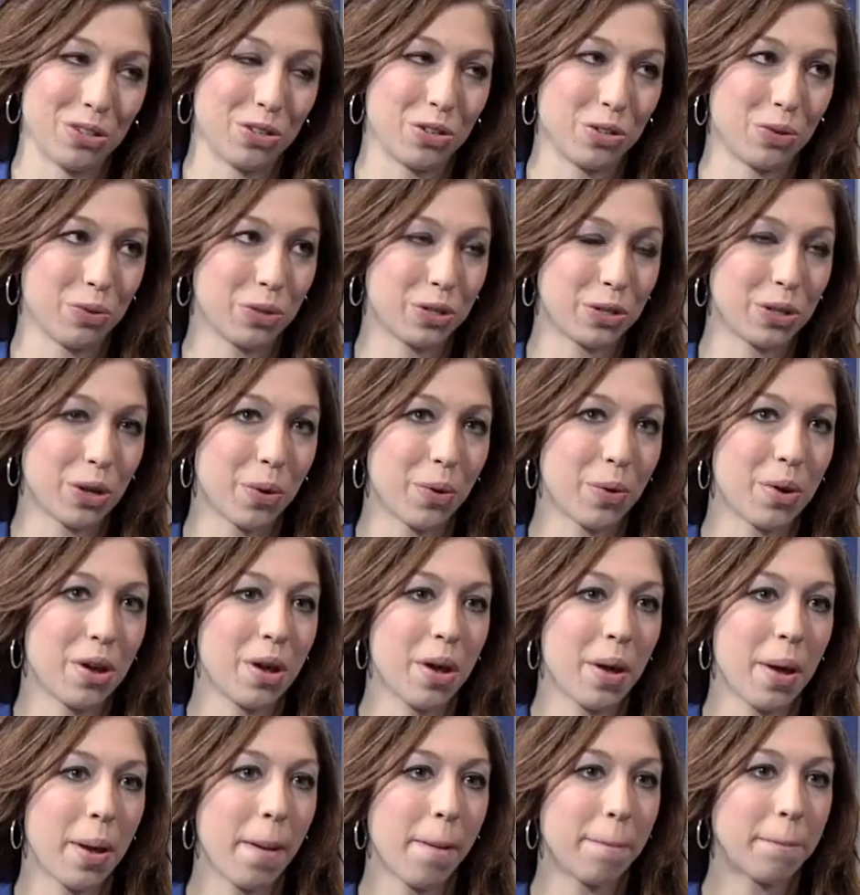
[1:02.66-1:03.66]
to do. So,
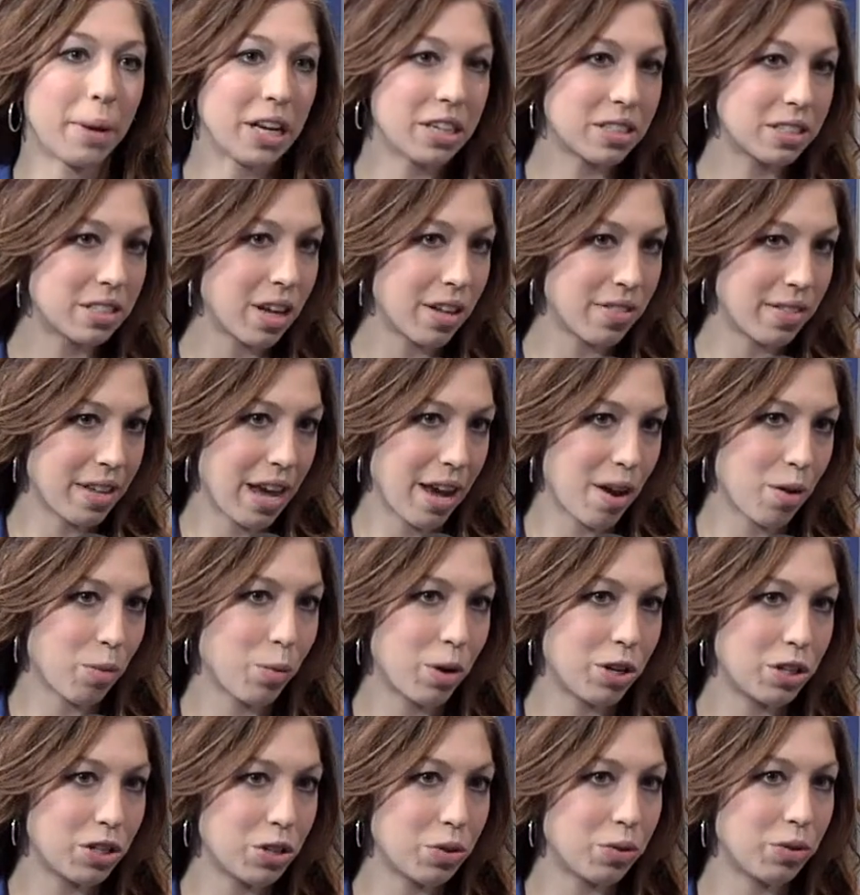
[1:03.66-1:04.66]
based on that,
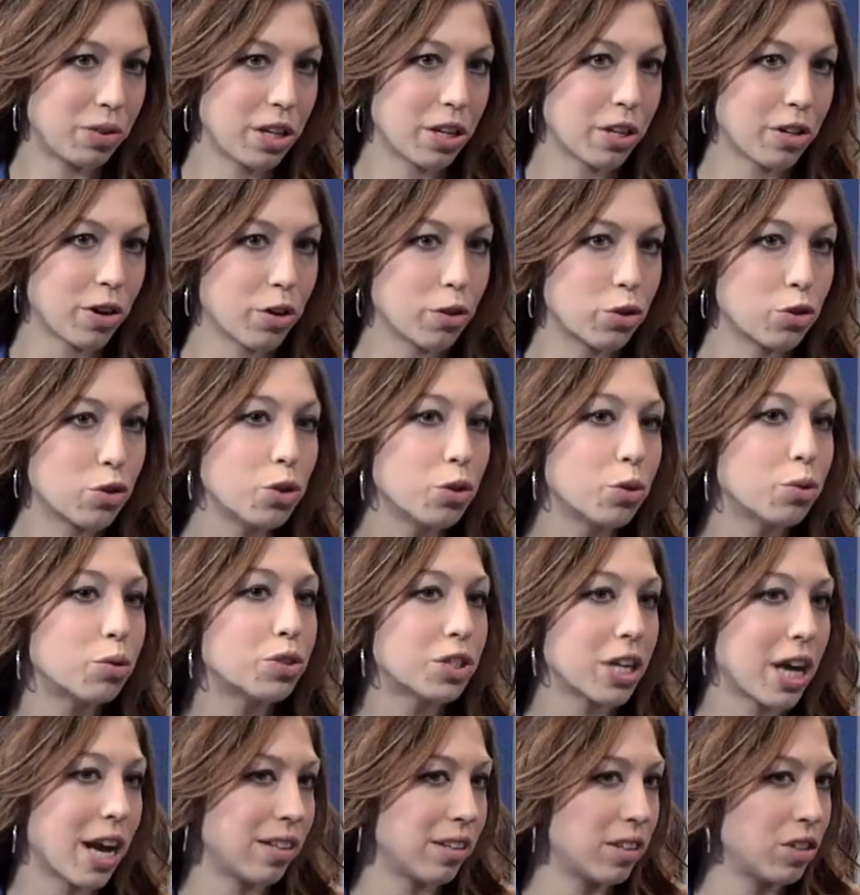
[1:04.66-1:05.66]
what do you think are new
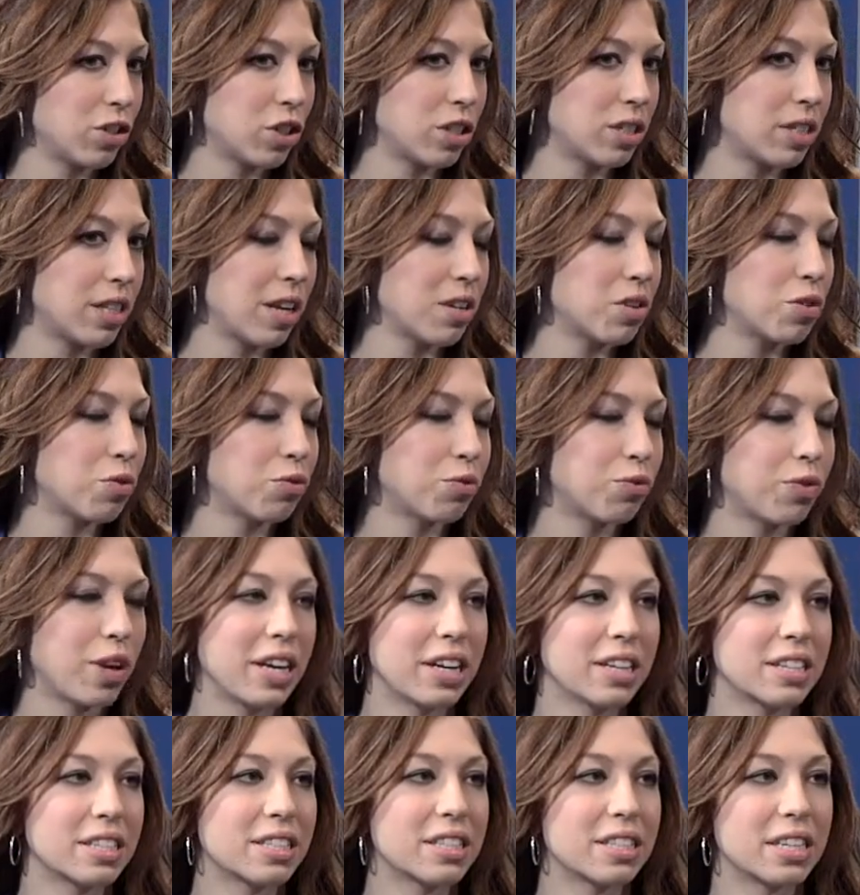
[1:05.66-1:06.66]
challenges that you
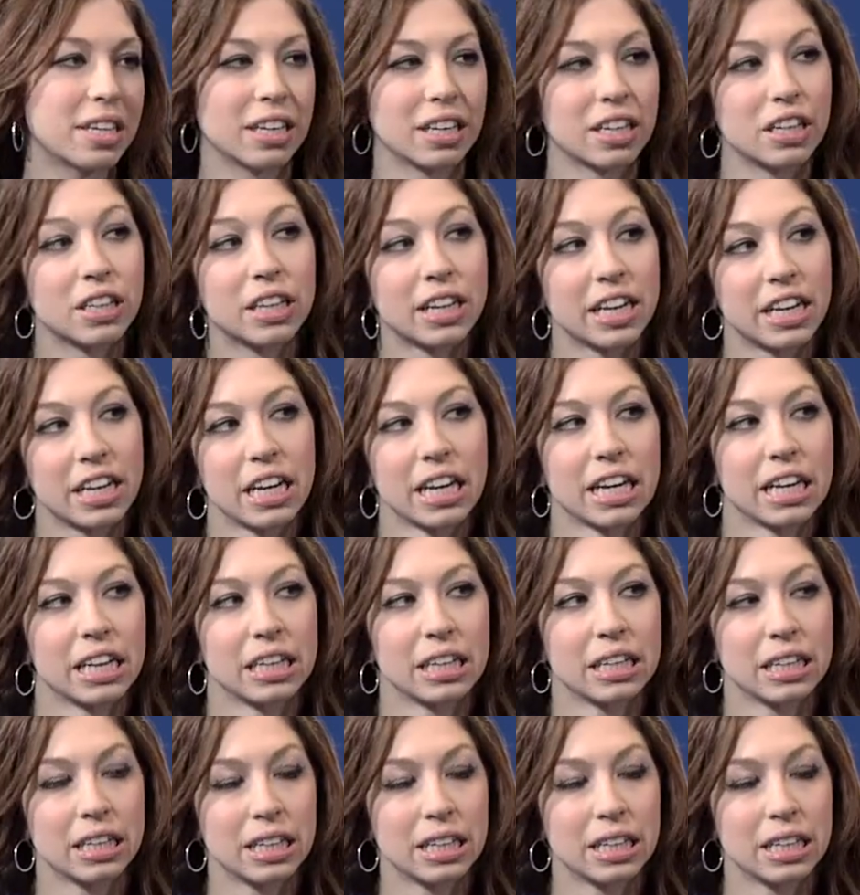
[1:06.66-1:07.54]
face in cleaning?